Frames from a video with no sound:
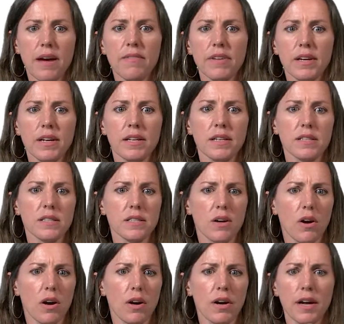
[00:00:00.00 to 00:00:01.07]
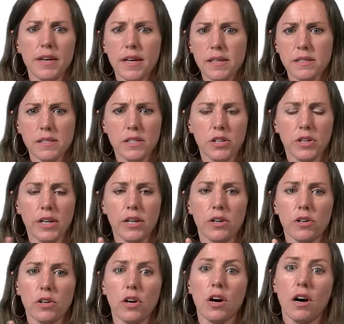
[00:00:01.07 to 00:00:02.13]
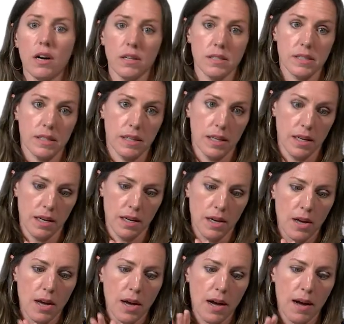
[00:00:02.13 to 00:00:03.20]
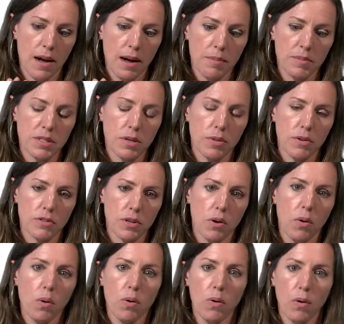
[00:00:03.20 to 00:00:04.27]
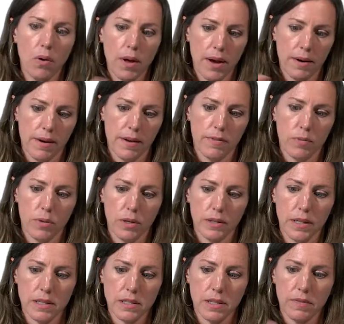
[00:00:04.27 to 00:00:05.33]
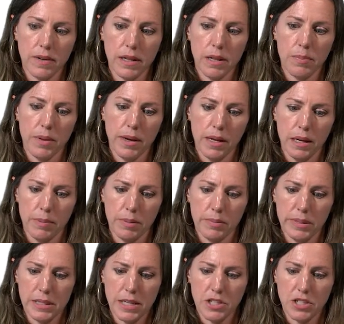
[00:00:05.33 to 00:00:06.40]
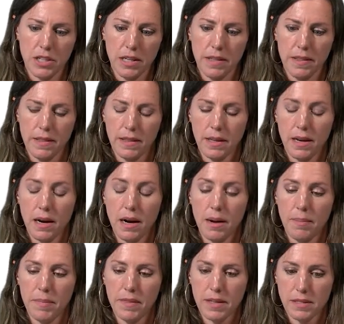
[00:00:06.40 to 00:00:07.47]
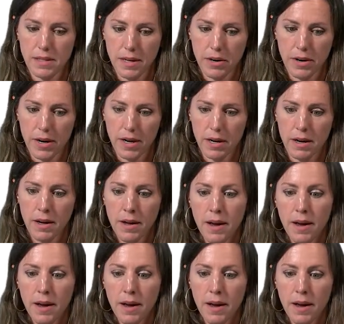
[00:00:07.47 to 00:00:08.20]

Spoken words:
evidence, are unnecessary or costly. So there's a whole area of work that's developing and implementation in this area.